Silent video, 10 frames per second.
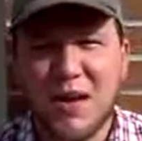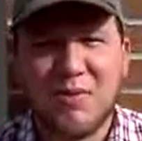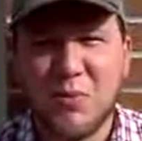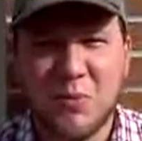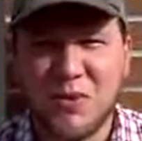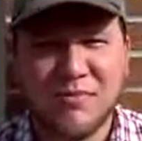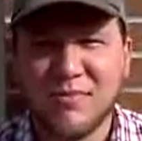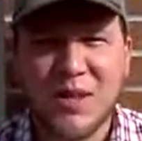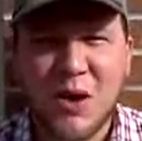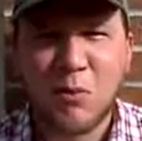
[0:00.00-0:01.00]

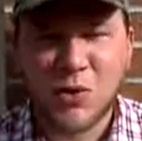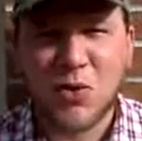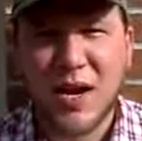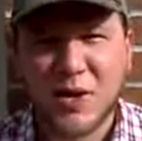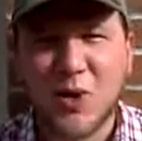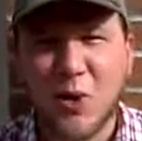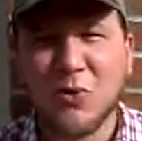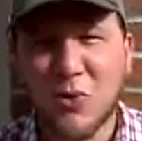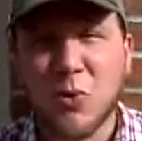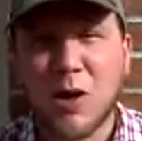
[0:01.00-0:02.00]
Everyone was trying to
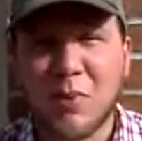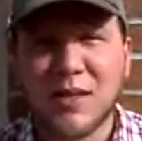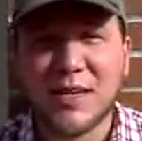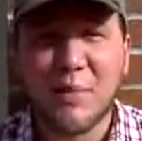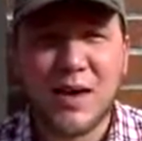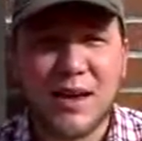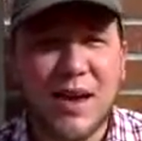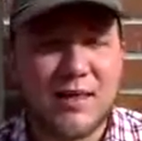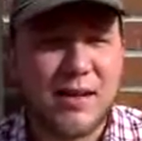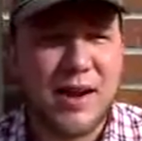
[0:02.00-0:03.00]
call New York by the time I
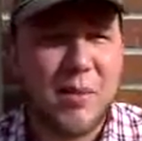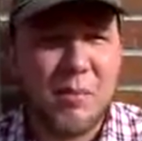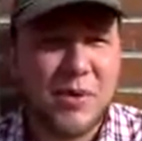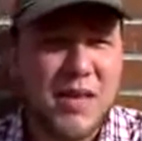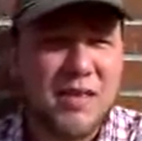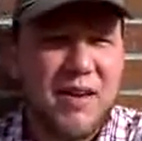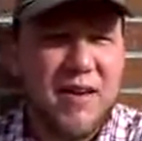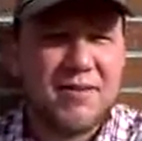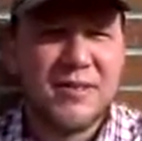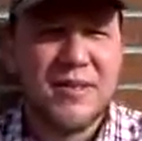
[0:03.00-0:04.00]
got there, and I remember getting
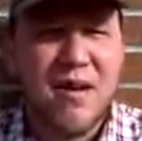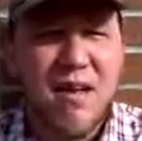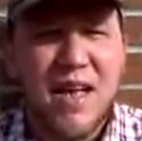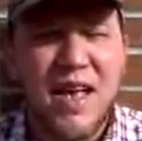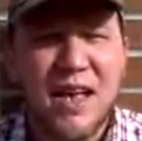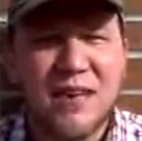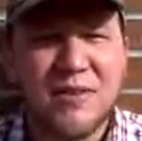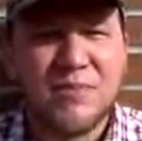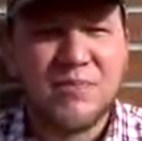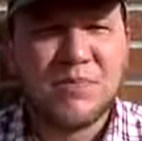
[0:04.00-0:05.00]
there,
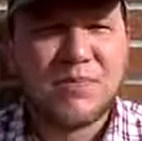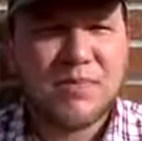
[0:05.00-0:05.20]
and